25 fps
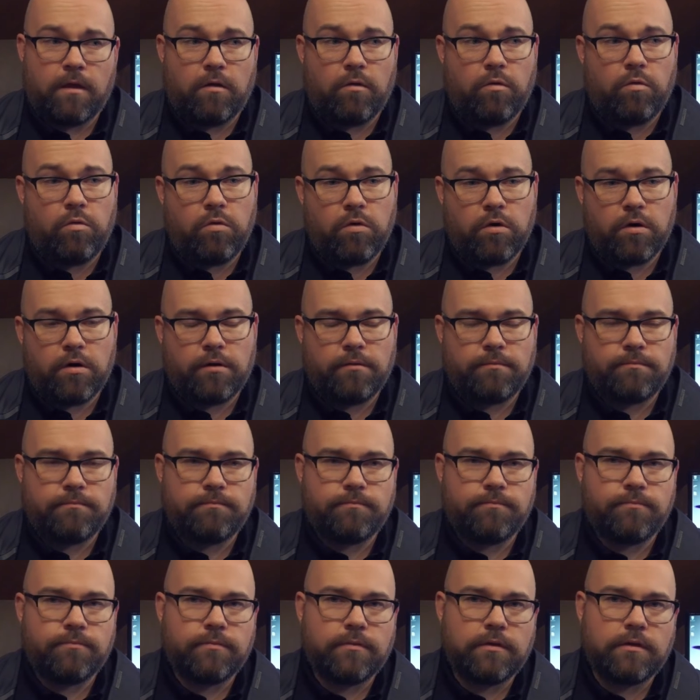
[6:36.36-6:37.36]
Or
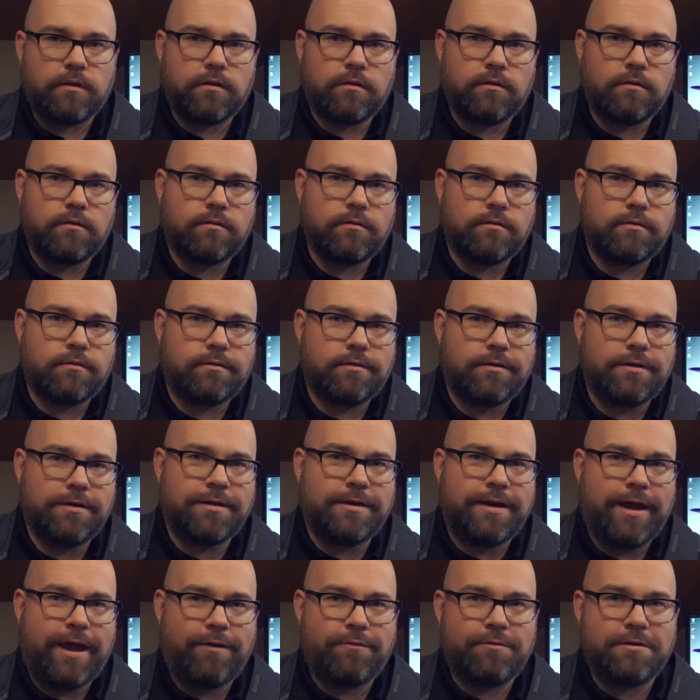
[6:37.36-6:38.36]

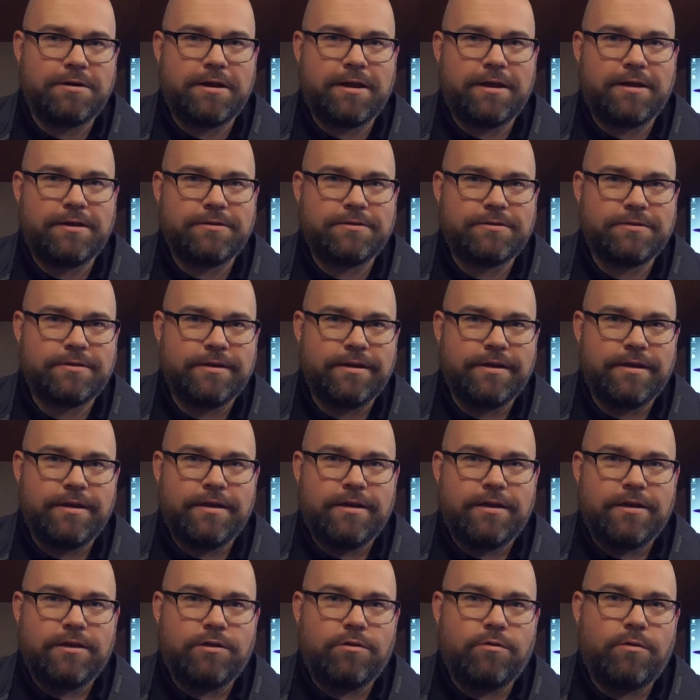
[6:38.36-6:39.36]
nowadays
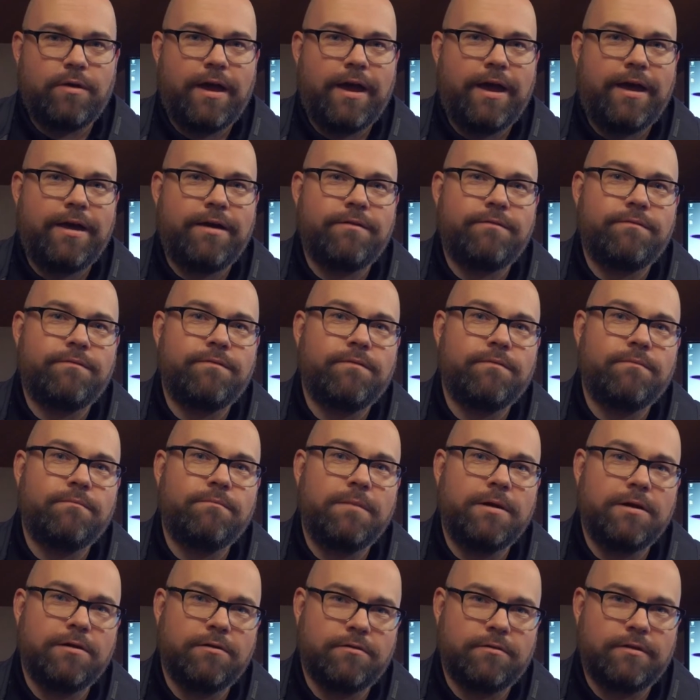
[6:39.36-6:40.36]
you have
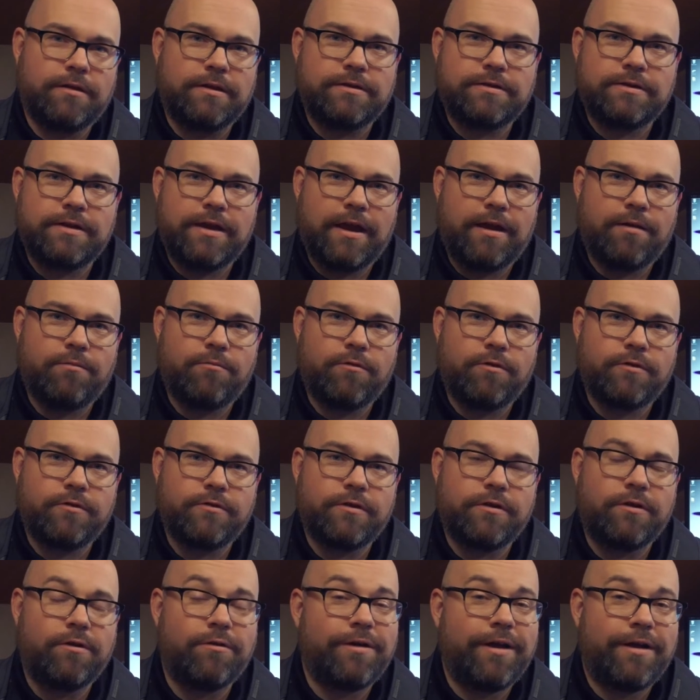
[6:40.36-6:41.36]
mirrorless cameras
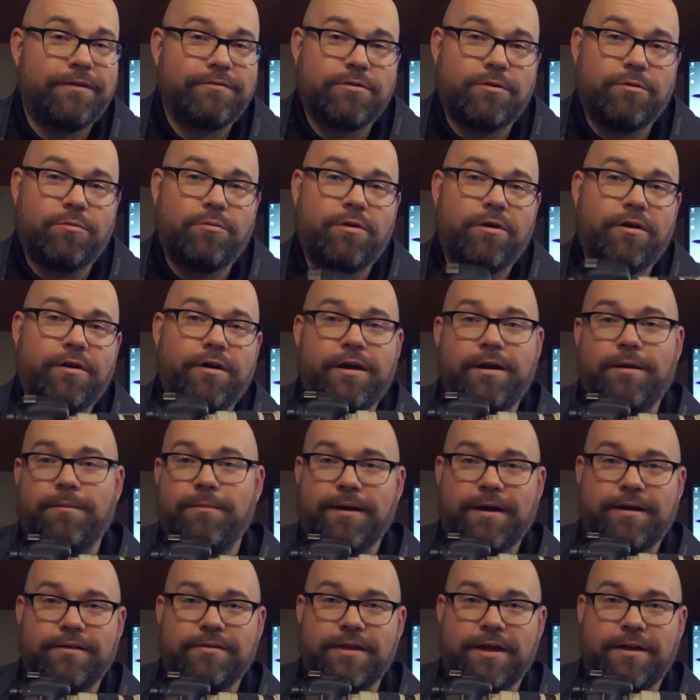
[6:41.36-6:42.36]
that don't have to worry
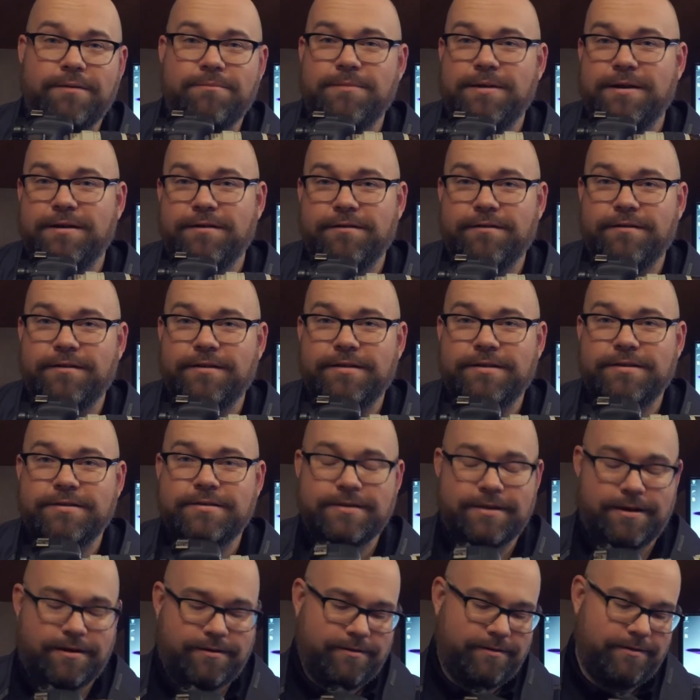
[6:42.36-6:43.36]
about that mirror in the
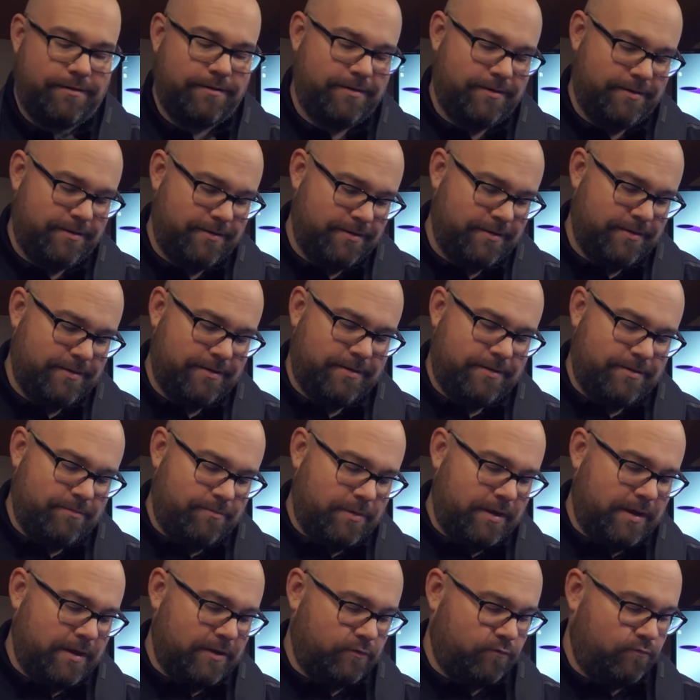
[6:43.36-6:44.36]
center,
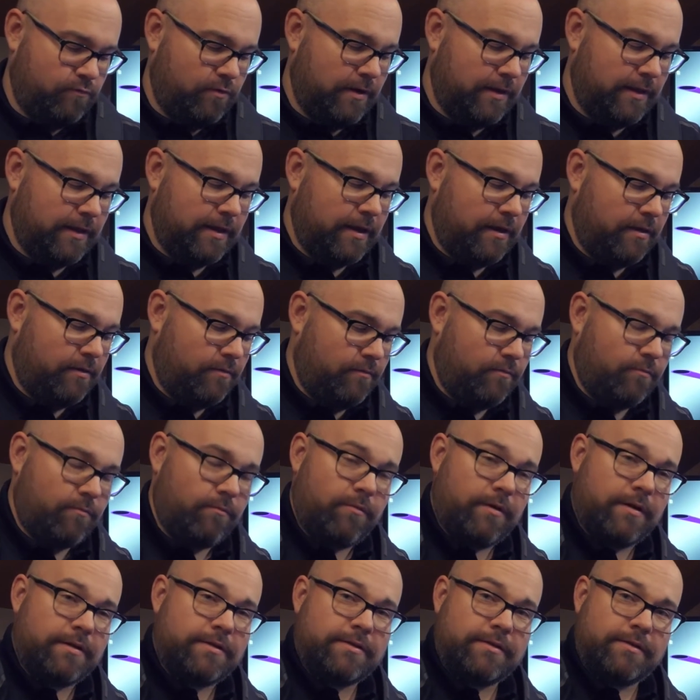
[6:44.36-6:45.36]
because really
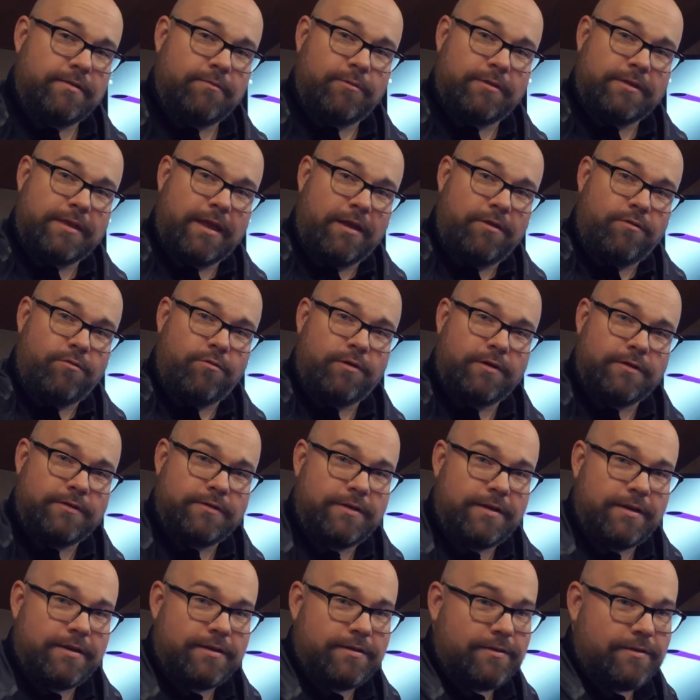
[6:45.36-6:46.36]
what that noise
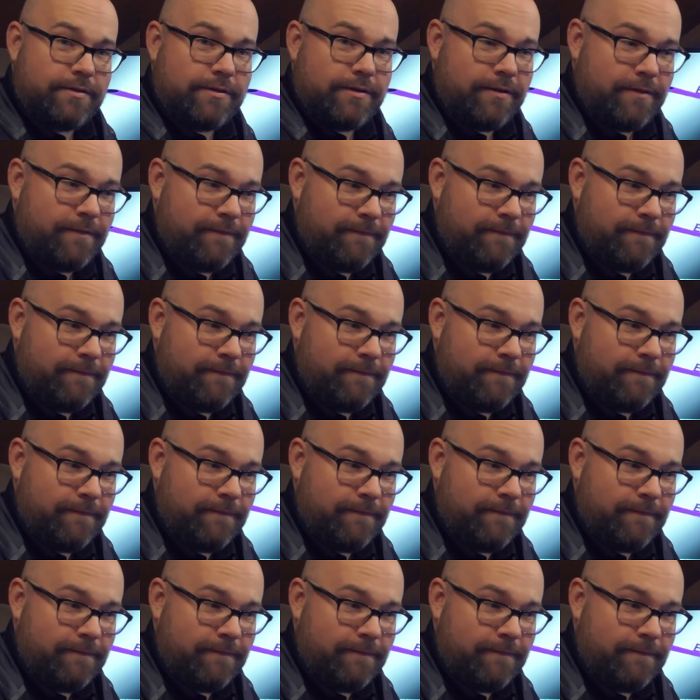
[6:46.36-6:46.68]
is